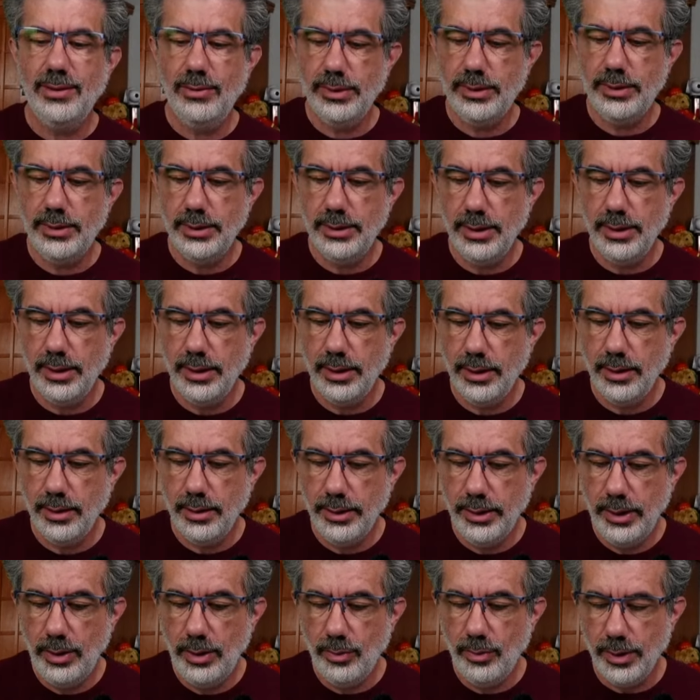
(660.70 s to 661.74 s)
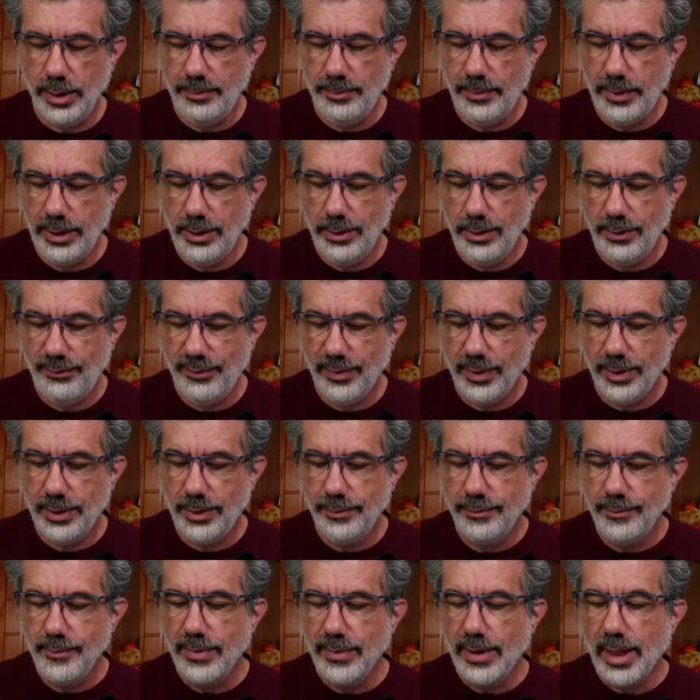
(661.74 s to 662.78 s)
which is the new one.
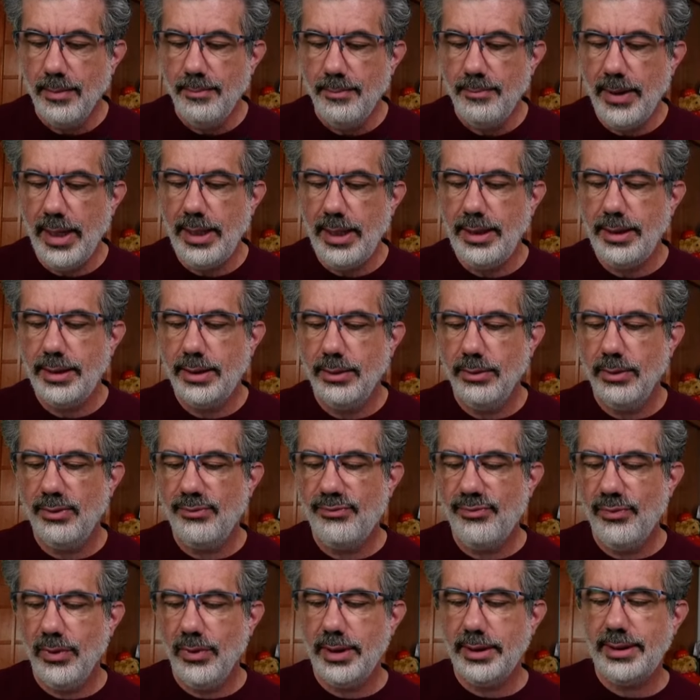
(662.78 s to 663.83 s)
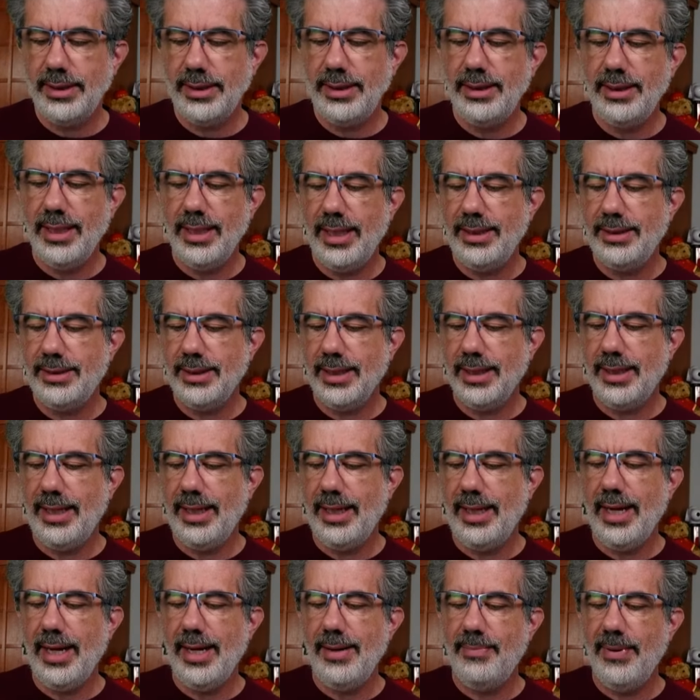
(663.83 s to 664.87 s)
Beautiful. Betty doing 14 days on
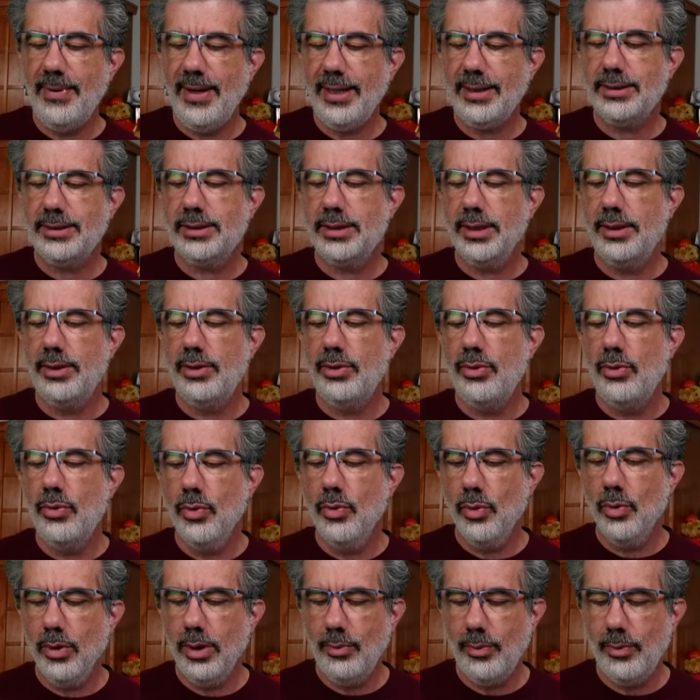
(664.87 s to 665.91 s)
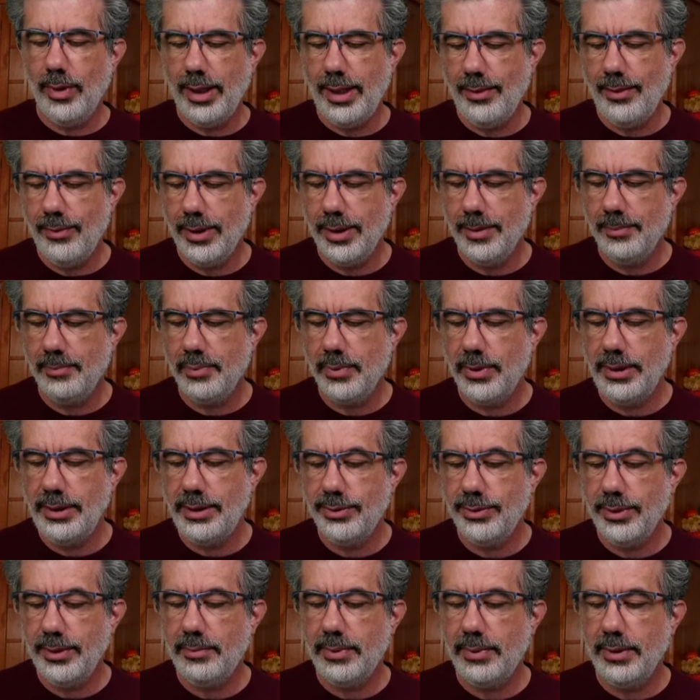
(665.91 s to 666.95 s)
the Apex to Norway with a
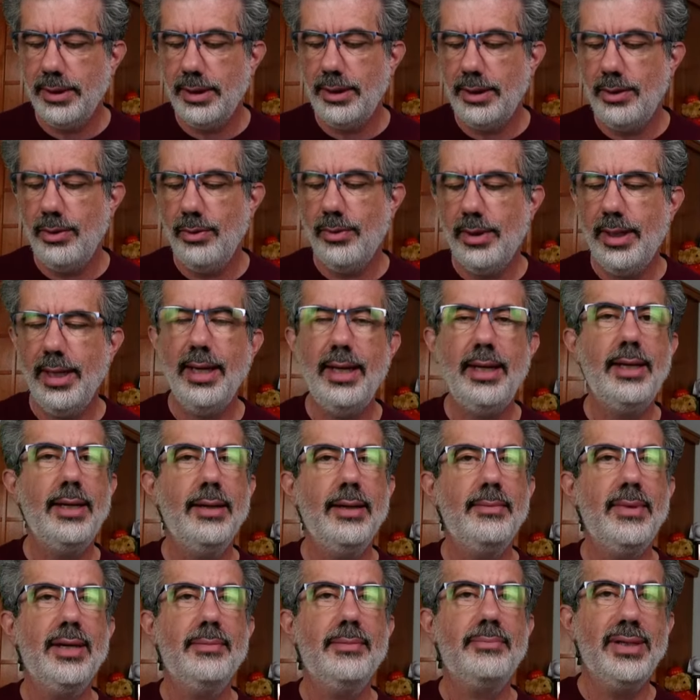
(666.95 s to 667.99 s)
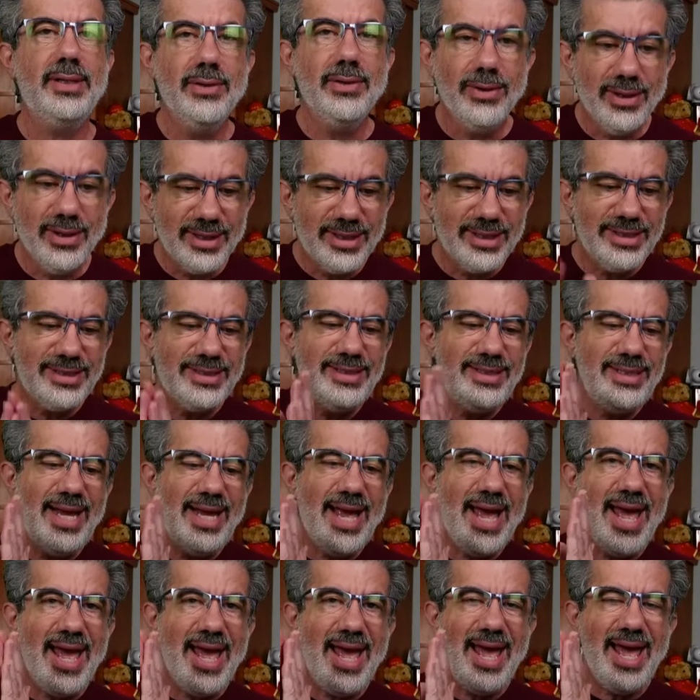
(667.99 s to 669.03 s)
pre-trip to the UK coming up in August.
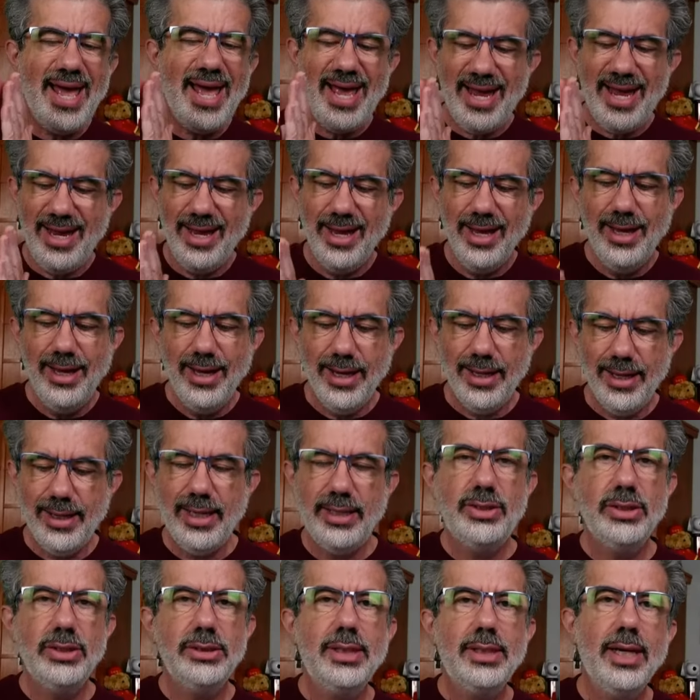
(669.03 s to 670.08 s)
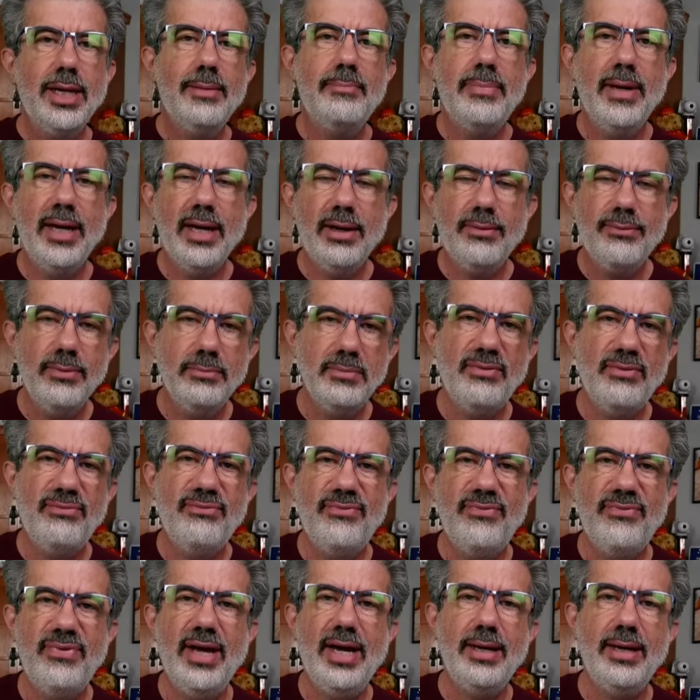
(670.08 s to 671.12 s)
Yay! And they just got back from a
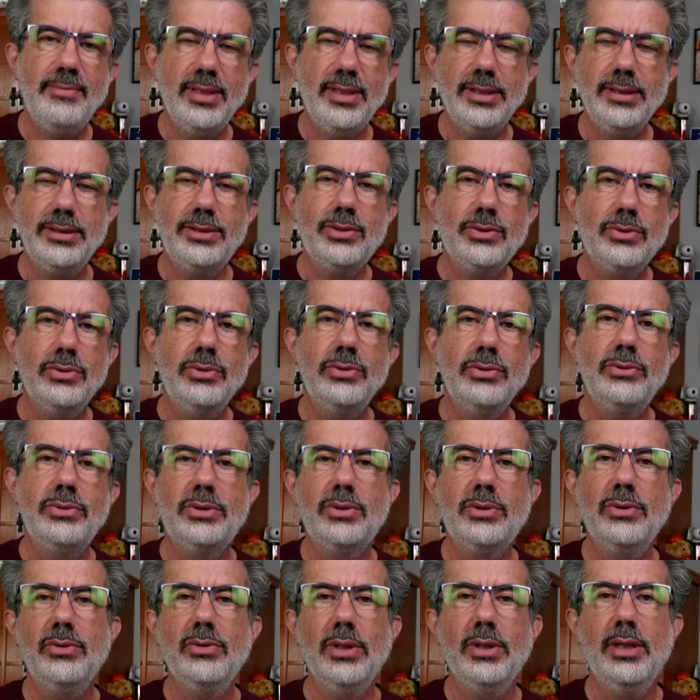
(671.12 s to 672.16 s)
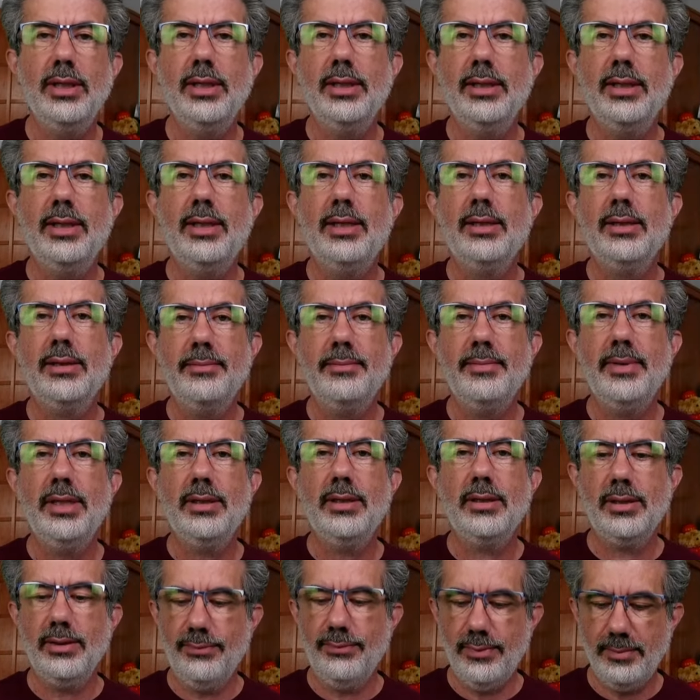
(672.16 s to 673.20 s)
fabulous cruise tour on Holland
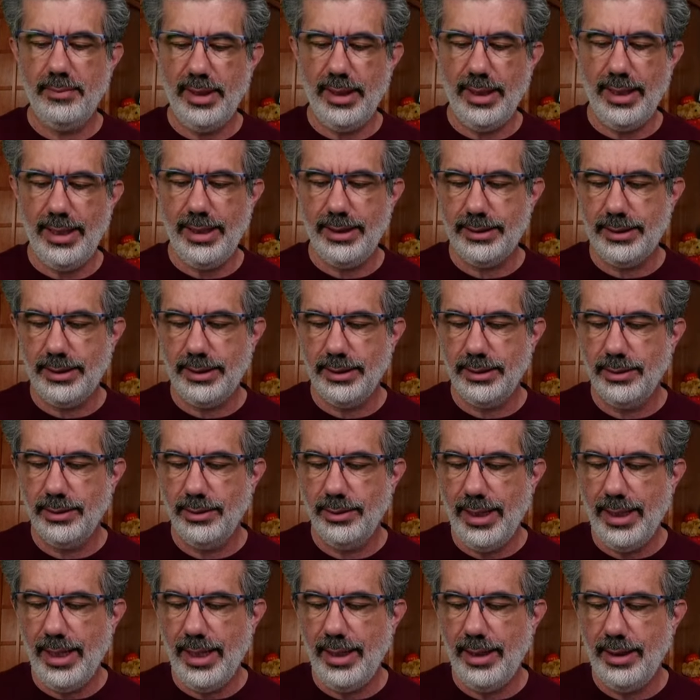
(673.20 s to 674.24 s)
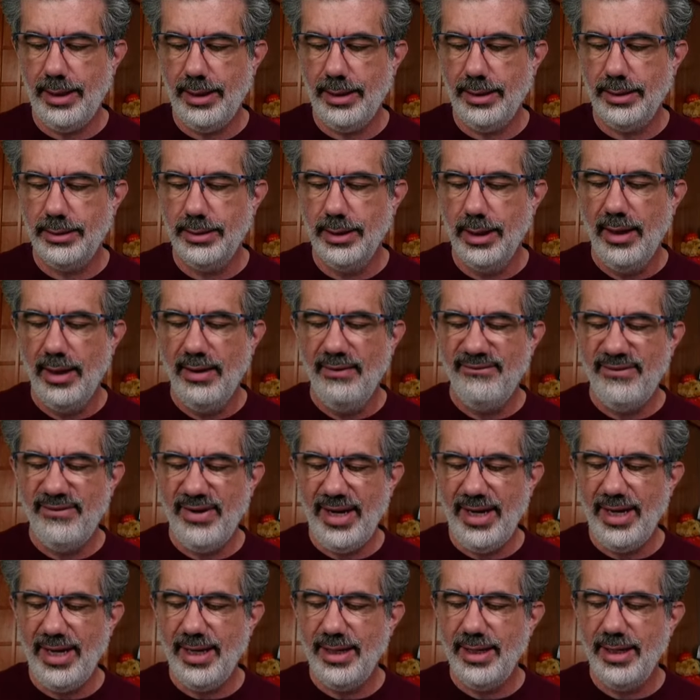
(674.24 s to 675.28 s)
America from Alaska. So that is
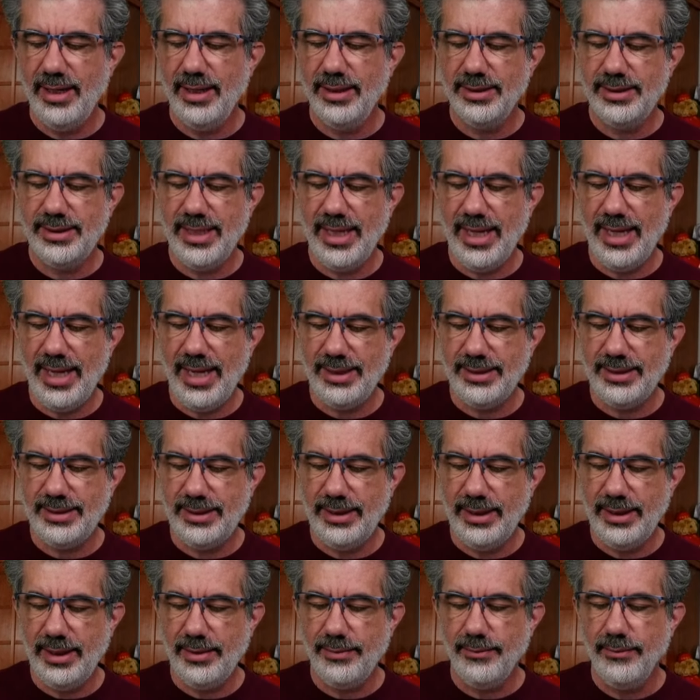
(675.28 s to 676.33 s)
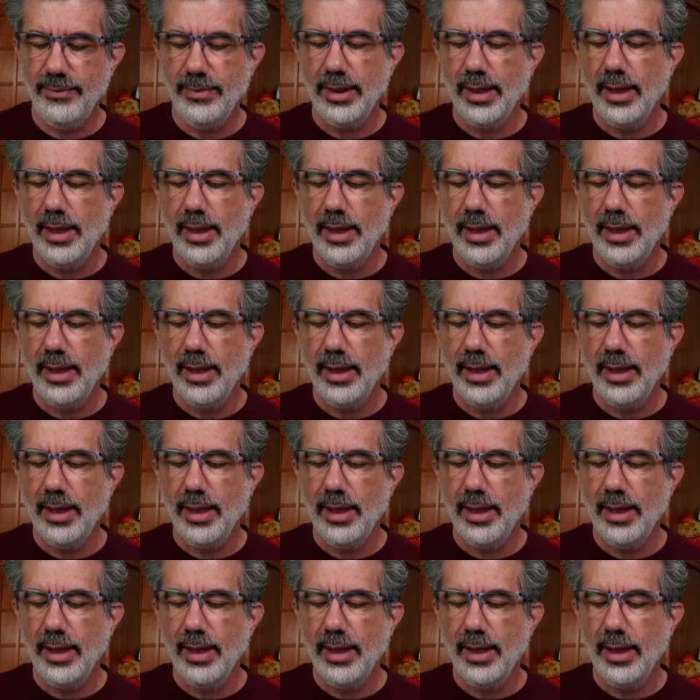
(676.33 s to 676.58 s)
fantastic.